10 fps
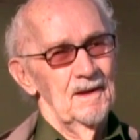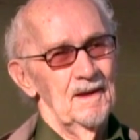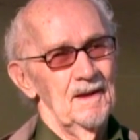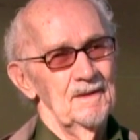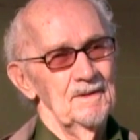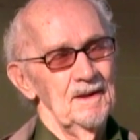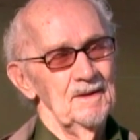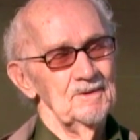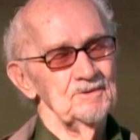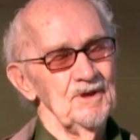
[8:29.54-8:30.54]
and
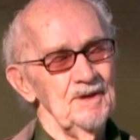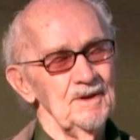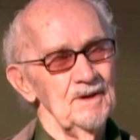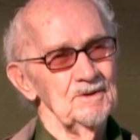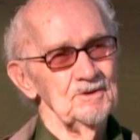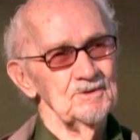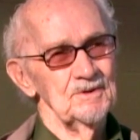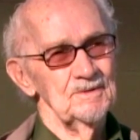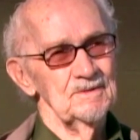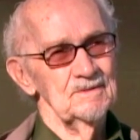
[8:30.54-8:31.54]
they
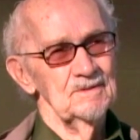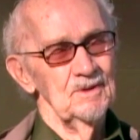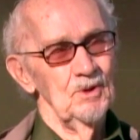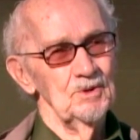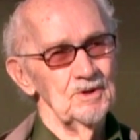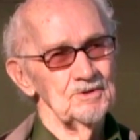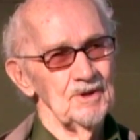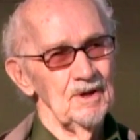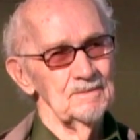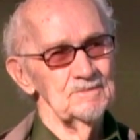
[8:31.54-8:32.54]
loaded us
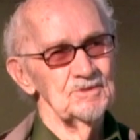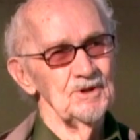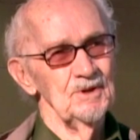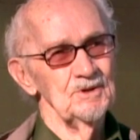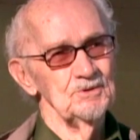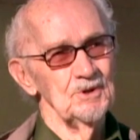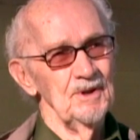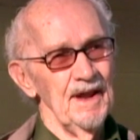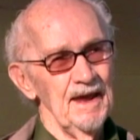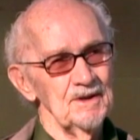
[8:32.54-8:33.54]
up and sent us to
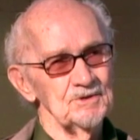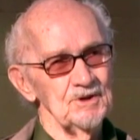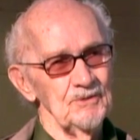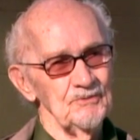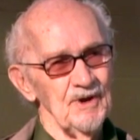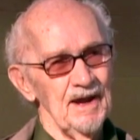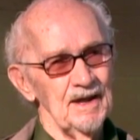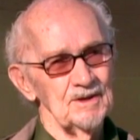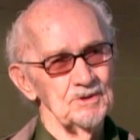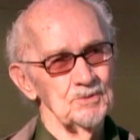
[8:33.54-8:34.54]
Nancy,
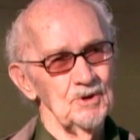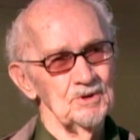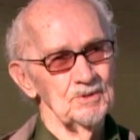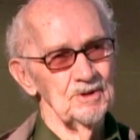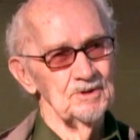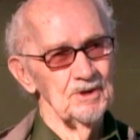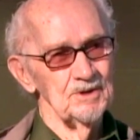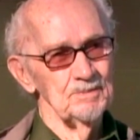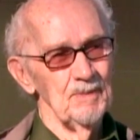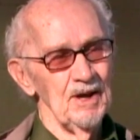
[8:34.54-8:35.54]
France, which was
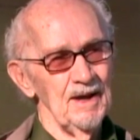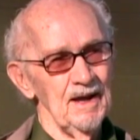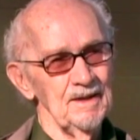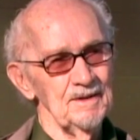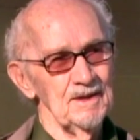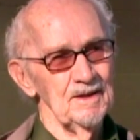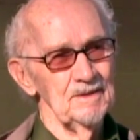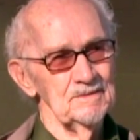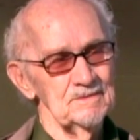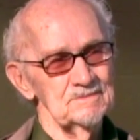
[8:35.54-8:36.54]
just behind
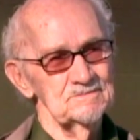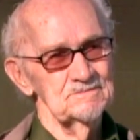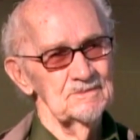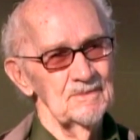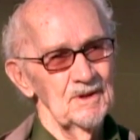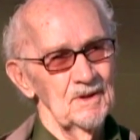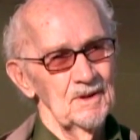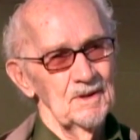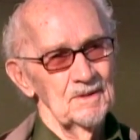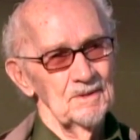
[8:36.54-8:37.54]
the
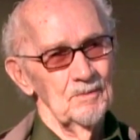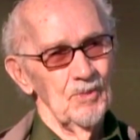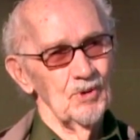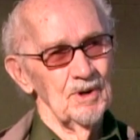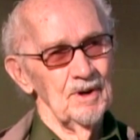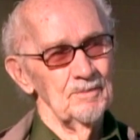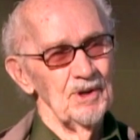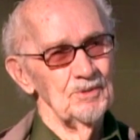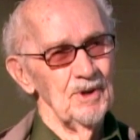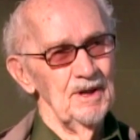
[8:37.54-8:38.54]
border
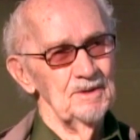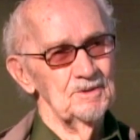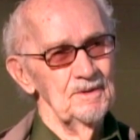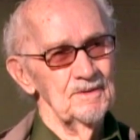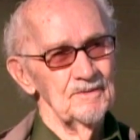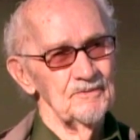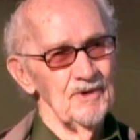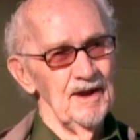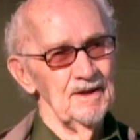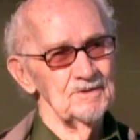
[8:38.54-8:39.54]
between
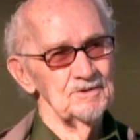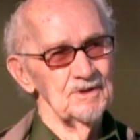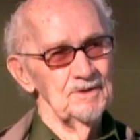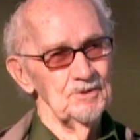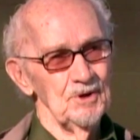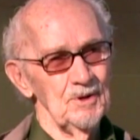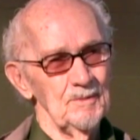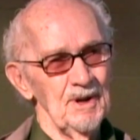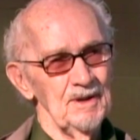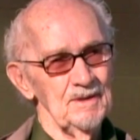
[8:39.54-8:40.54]
France and
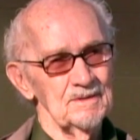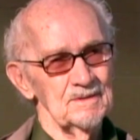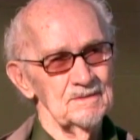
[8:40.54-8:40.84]
Germany.